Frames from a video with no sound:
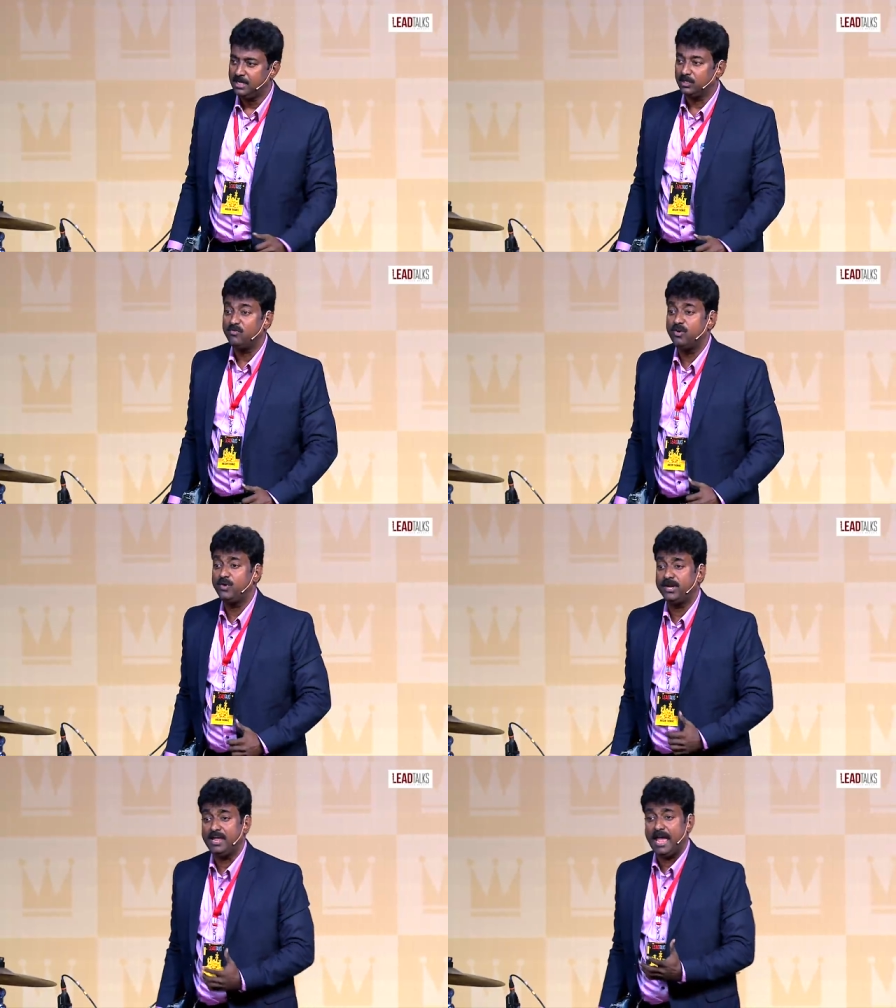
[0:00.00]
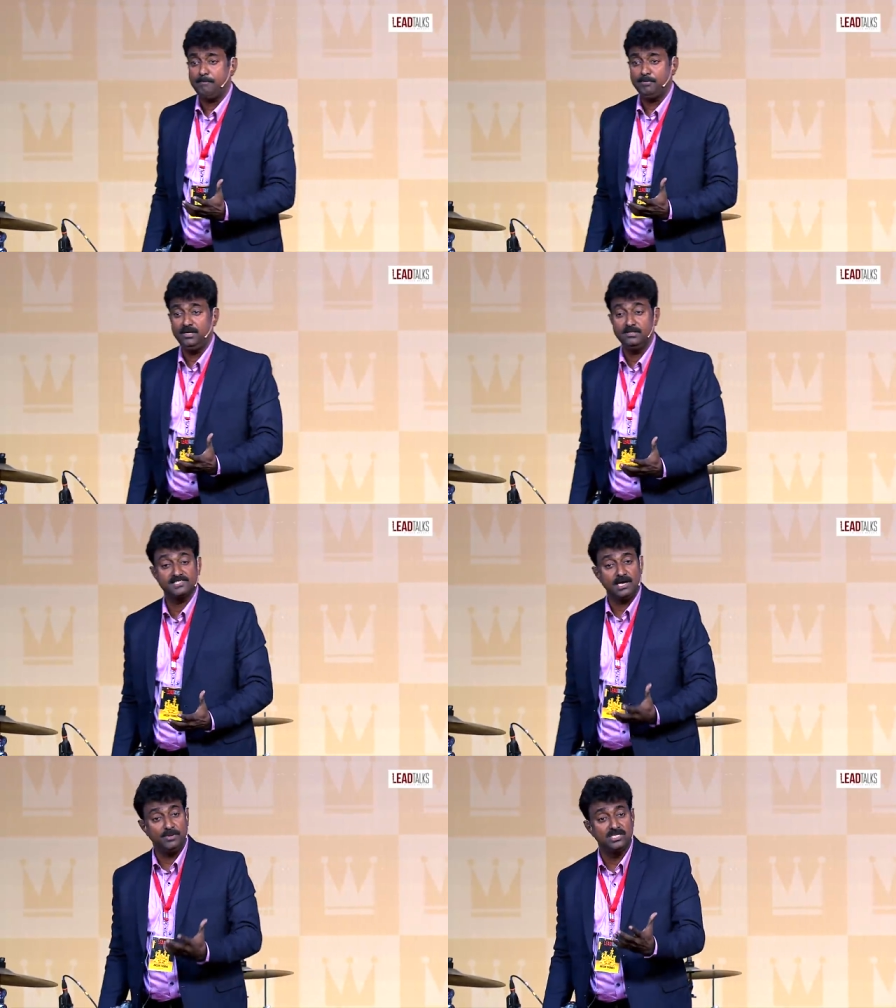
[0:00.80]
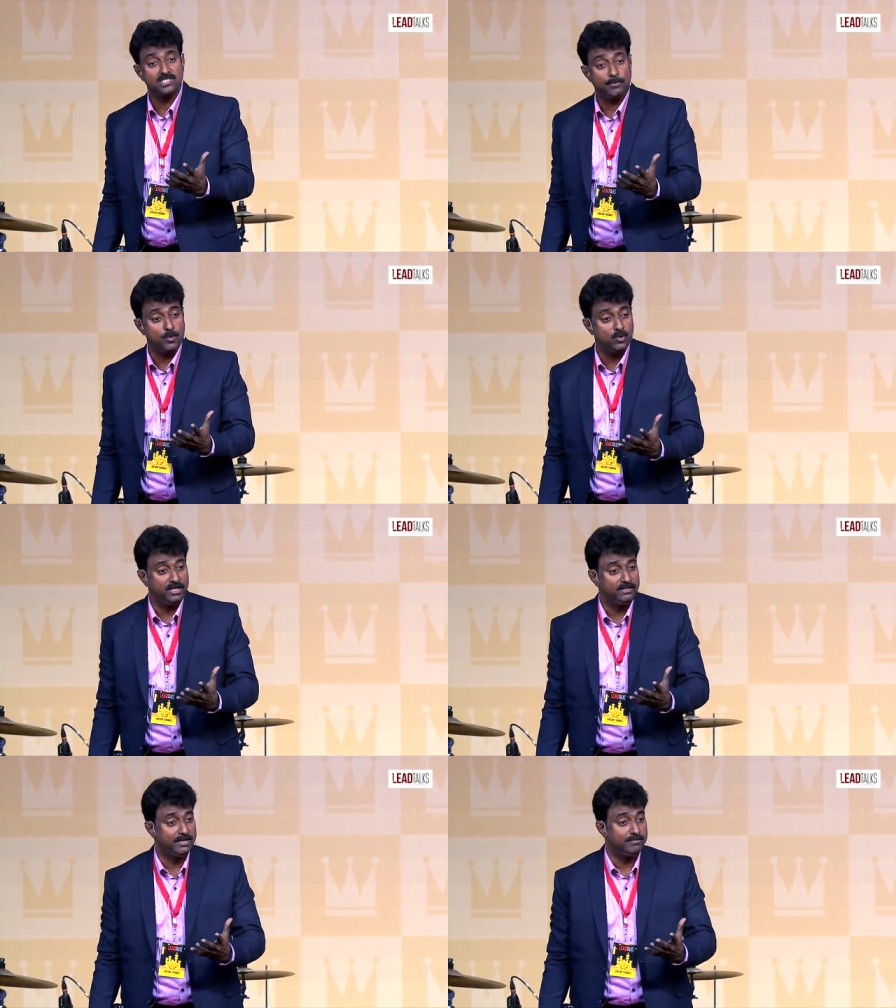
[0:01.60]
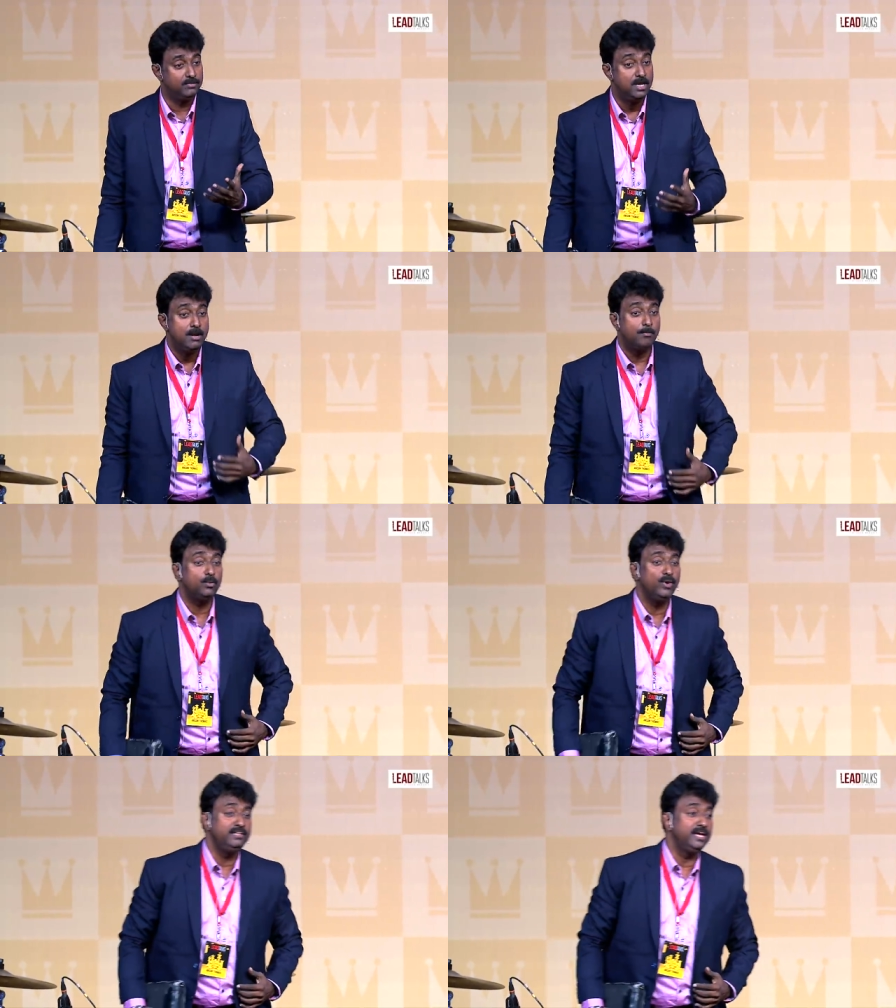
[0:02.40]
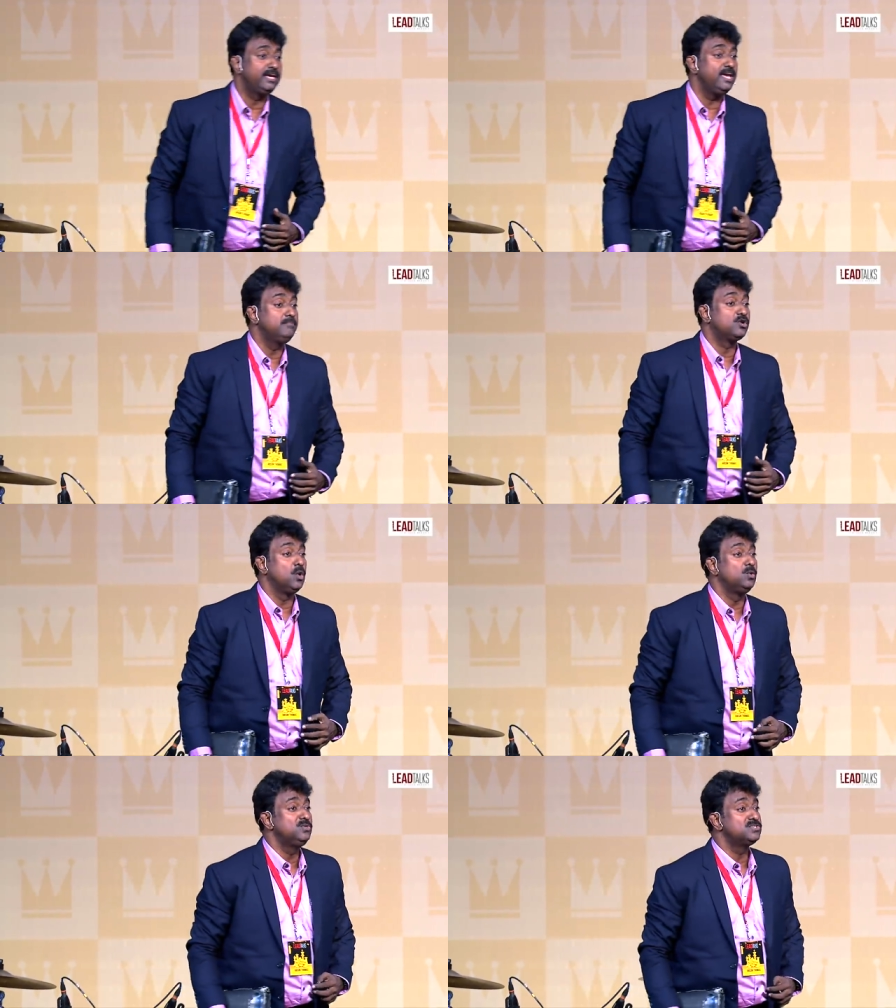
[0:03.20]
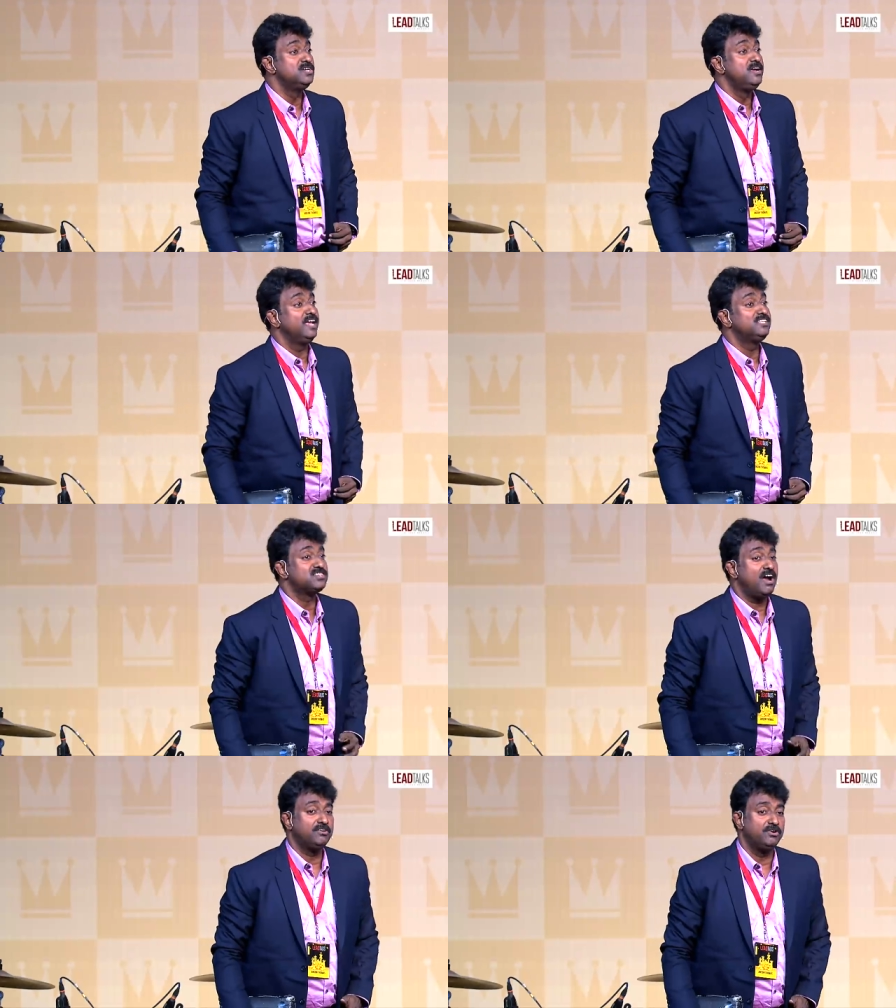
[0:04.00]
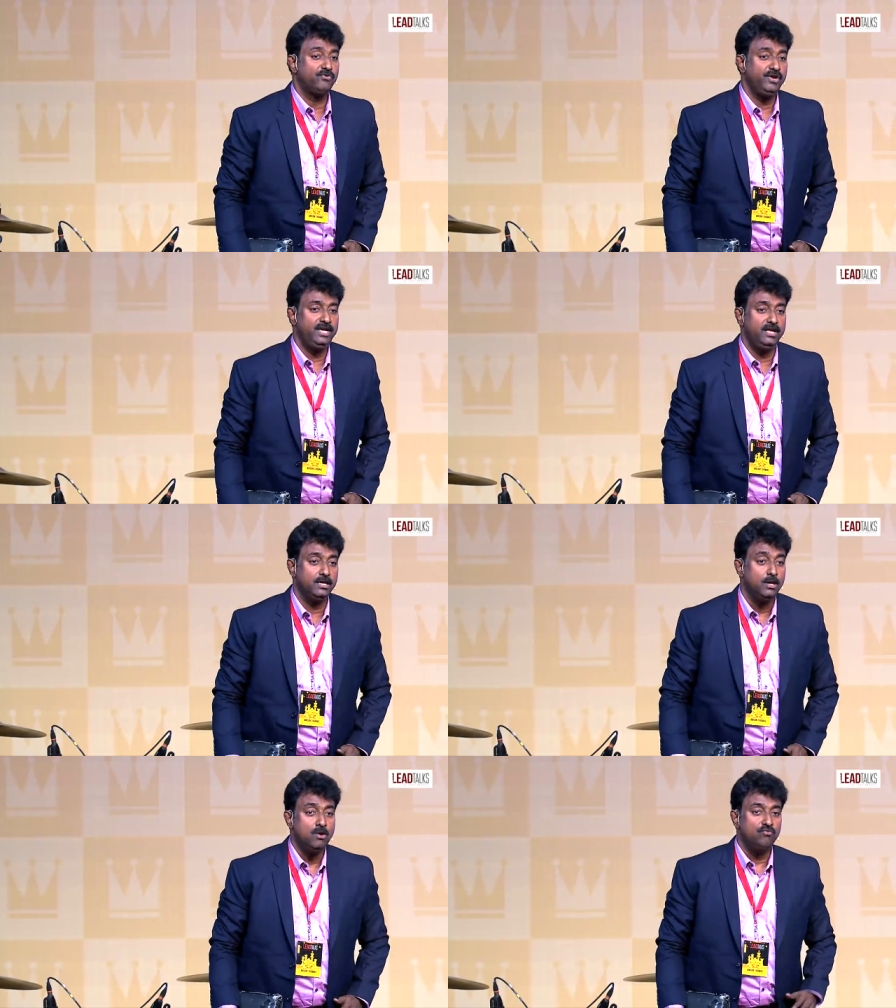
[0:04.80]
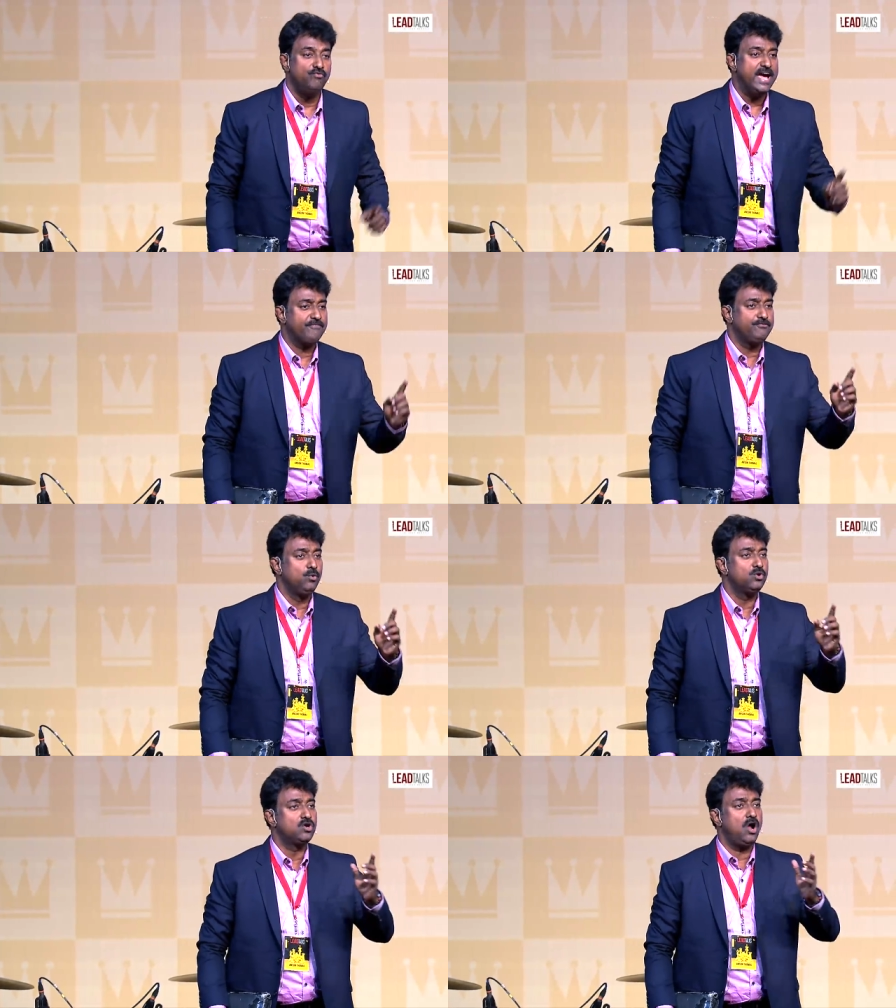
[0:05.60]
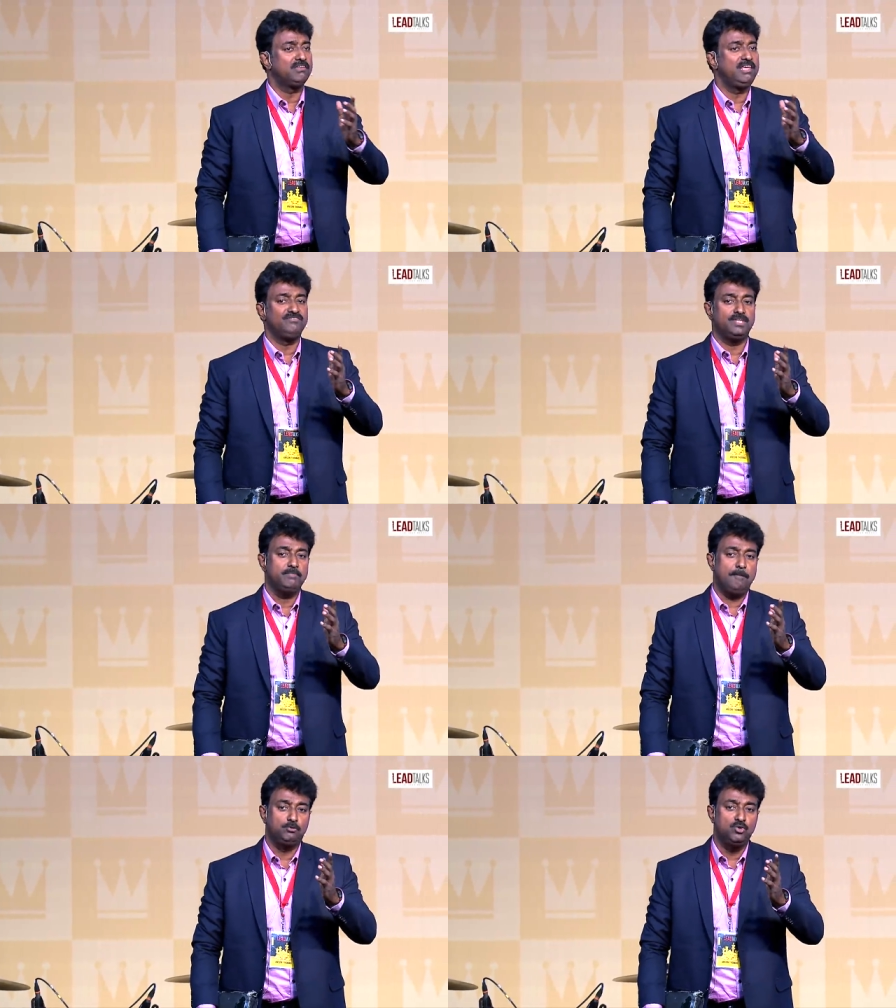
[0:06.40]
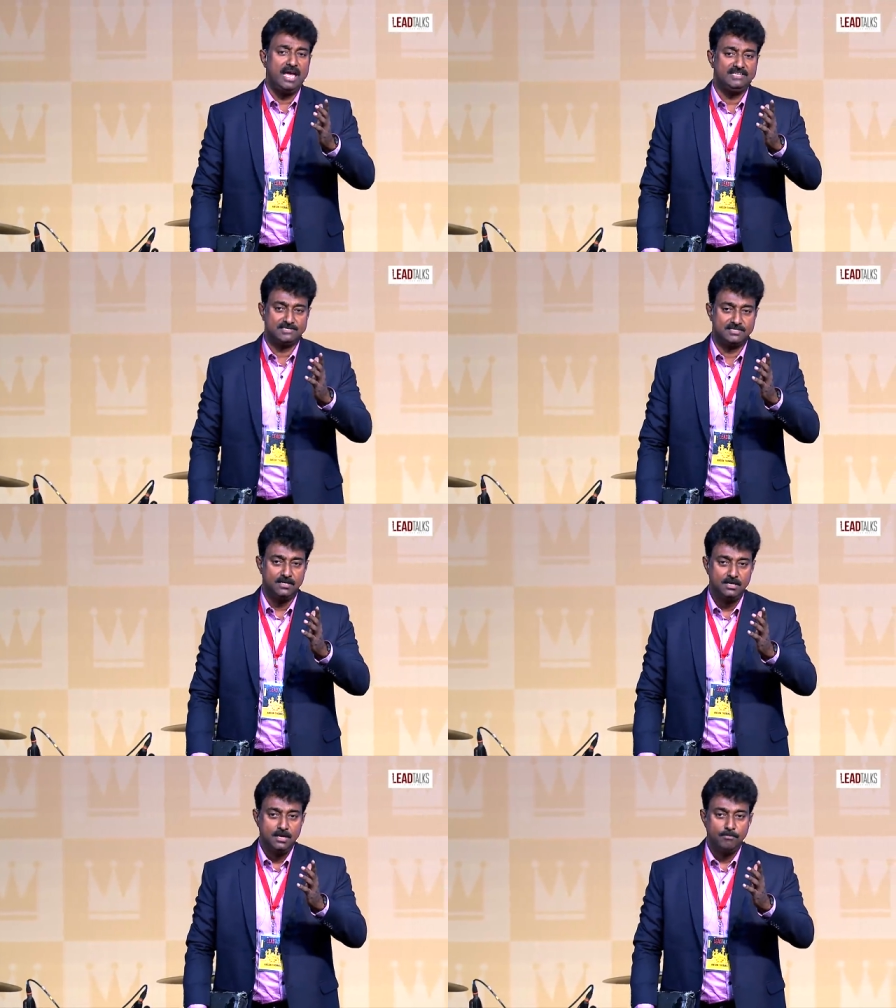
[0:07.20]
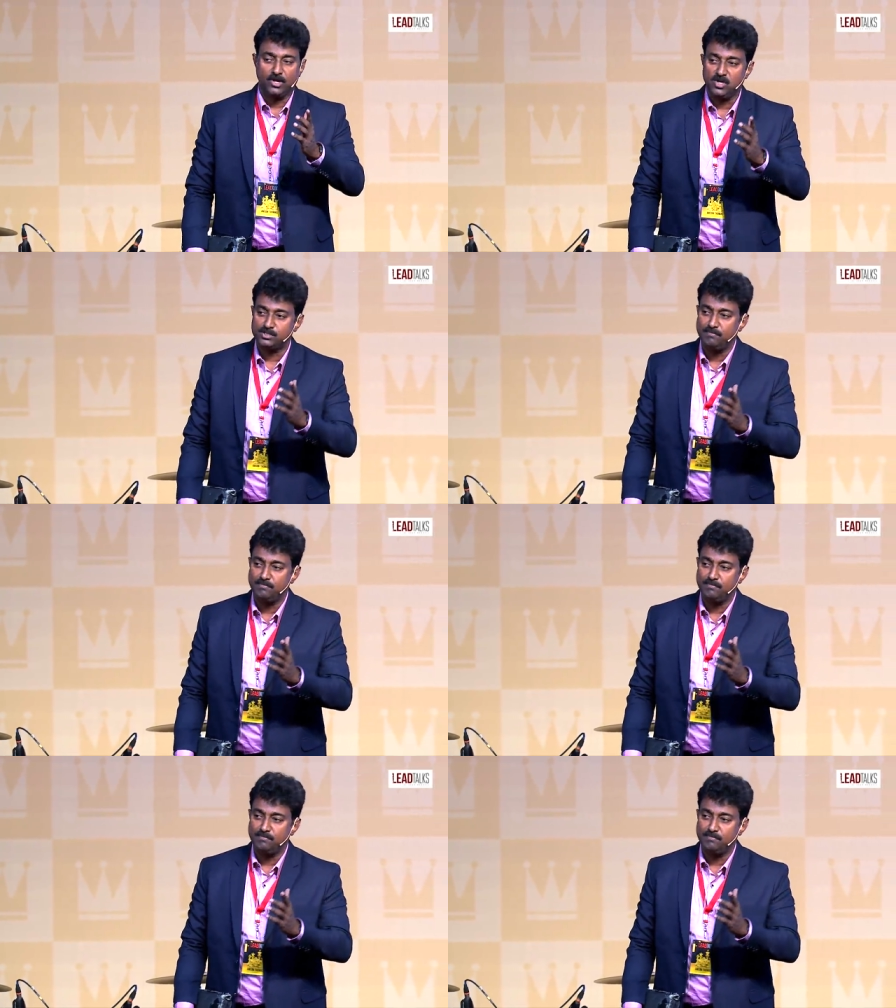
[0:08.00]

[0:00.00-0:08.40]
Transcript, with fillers: they were very happy, someone supporting them. But when they came close and started reading, wherefore God gave them up to lust. Because